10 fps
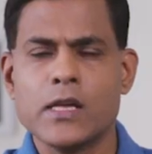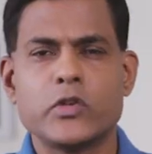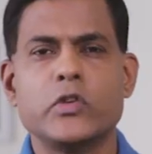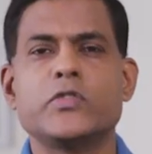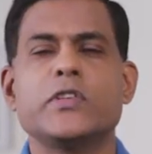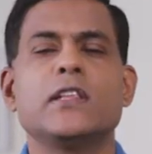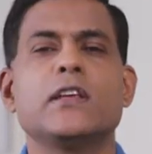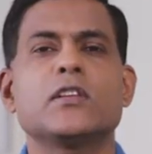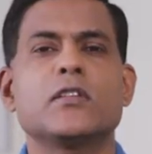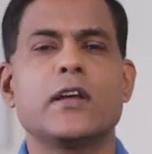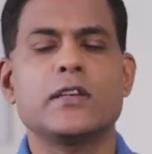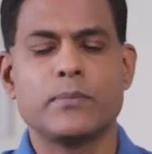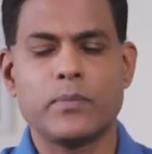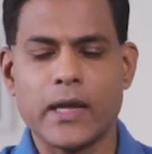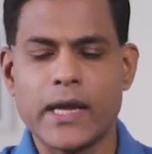So you see the inter-
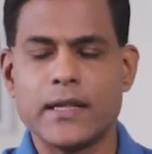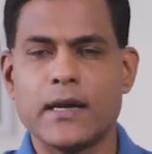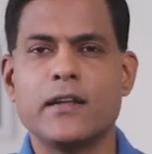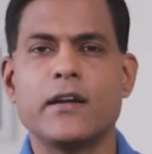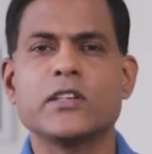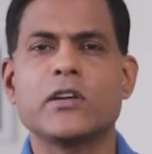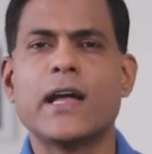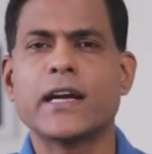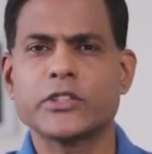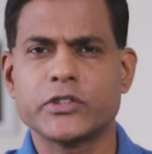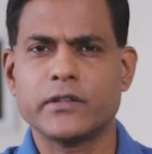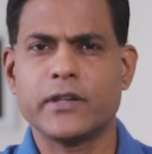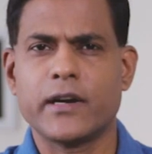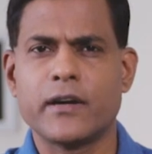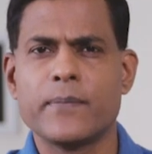interplay there, the interaction
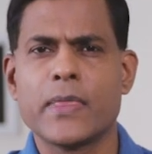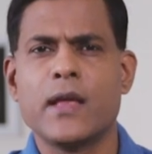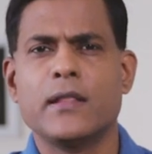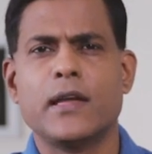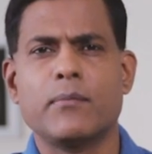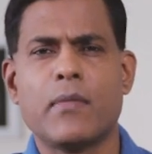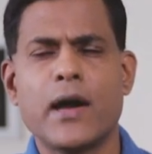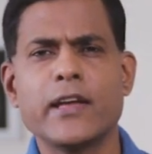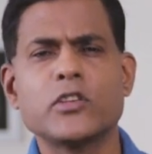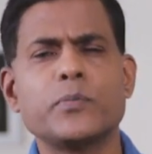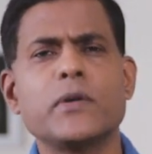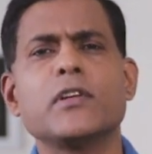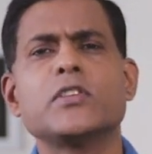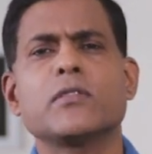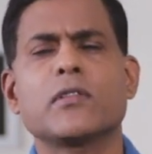there, that my
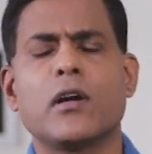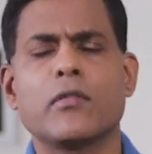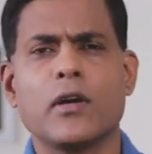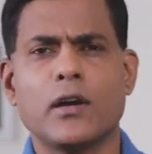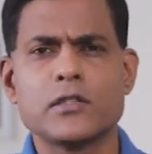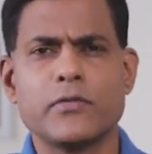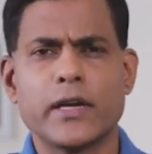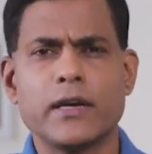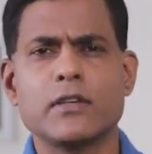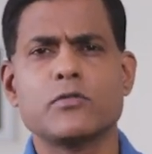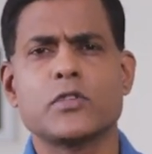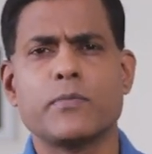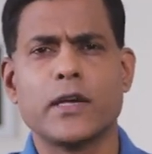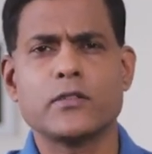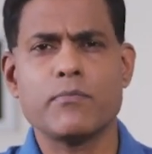experience of God's forgiveness, which
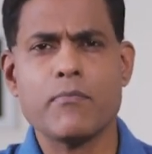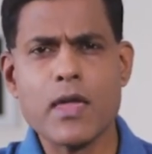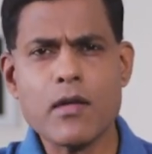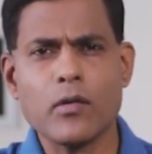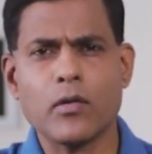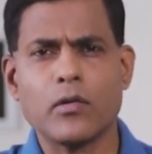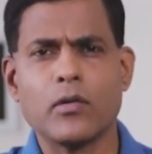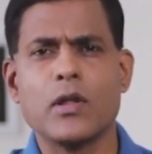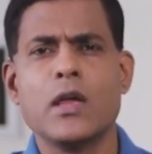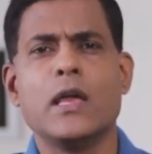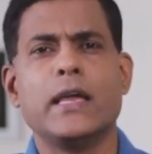makes me whole,